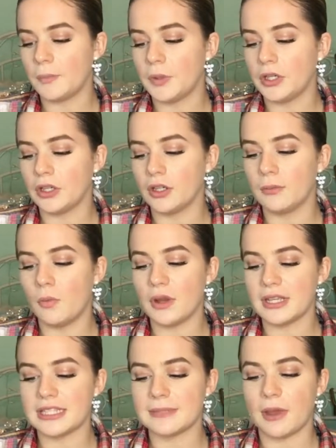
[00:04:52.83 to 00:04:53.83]
Pure
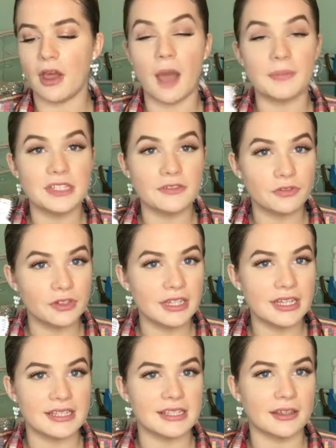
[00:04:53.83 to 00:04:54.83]
Moist by
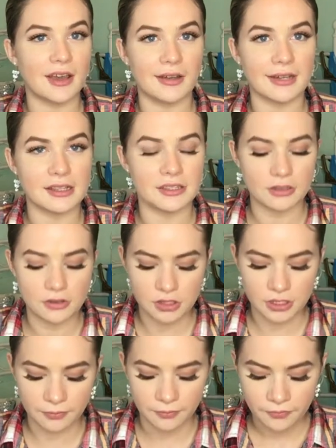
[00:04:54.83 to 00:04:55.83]
Optifree. It's a contact
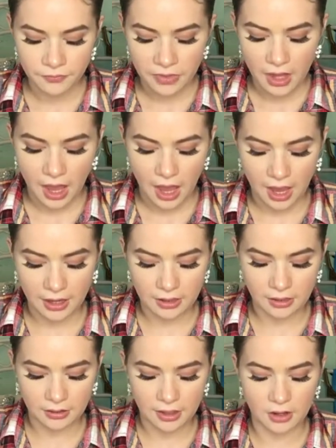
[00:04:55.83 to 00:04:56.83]
solution,
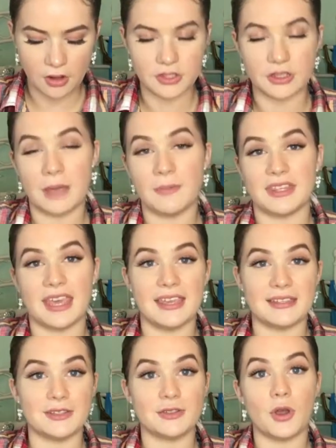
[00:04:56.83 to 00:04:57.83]
and it also came with a
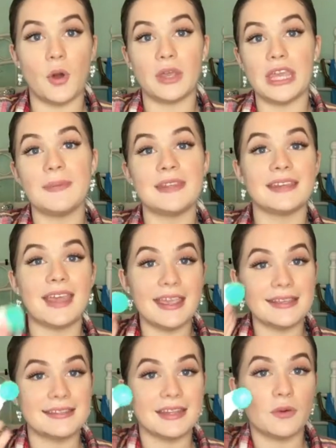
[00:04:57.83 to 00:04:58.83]
case. So keeping the
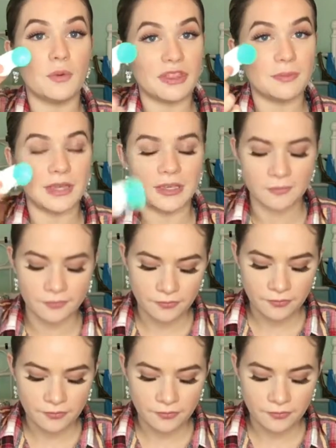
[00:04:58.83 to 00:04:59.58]
case there with me,